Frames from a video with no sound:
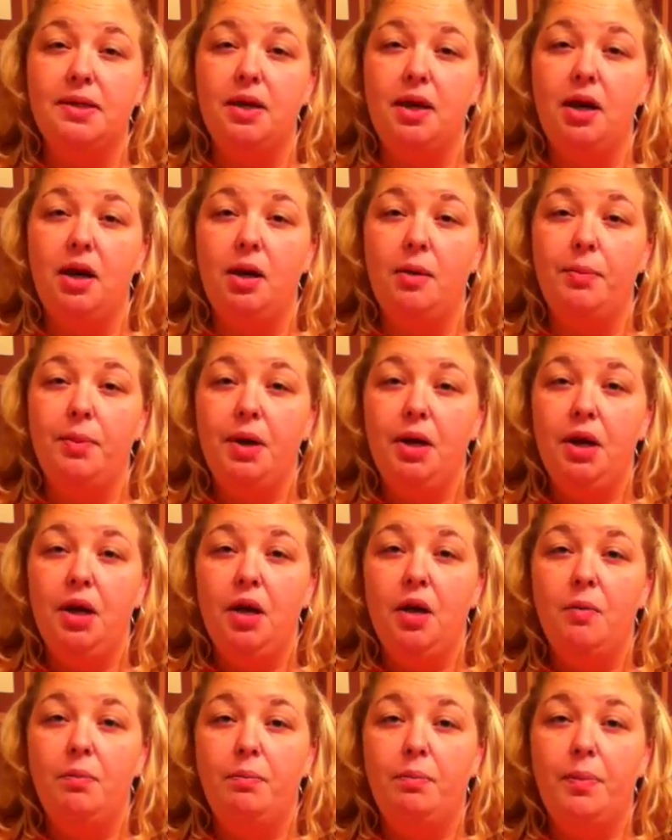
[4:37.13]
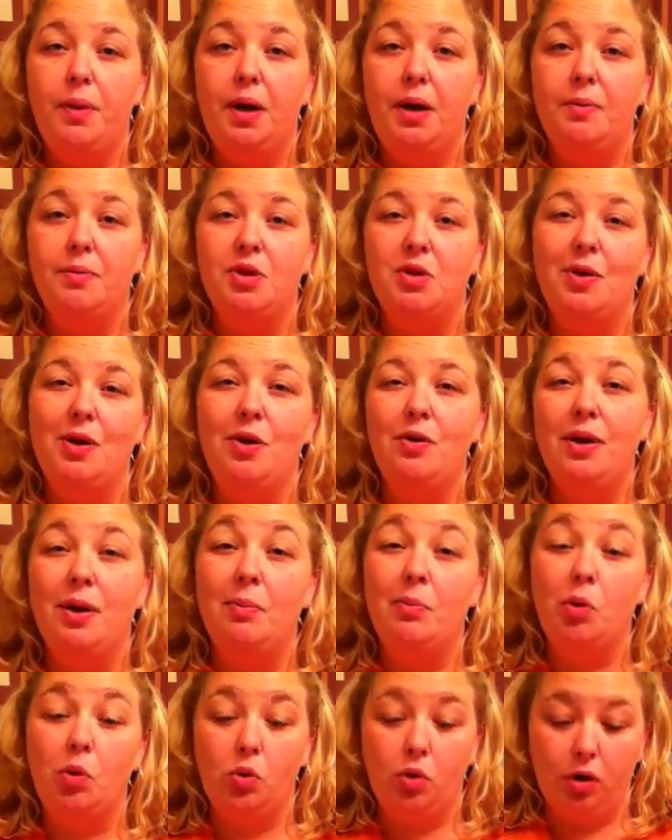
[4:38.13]
it up, so I don't
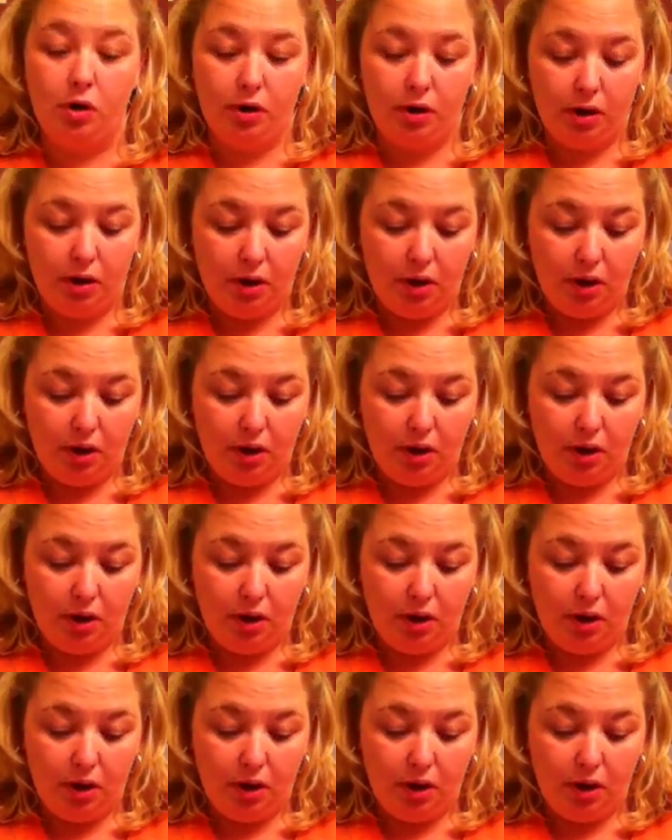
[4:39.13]
get bored.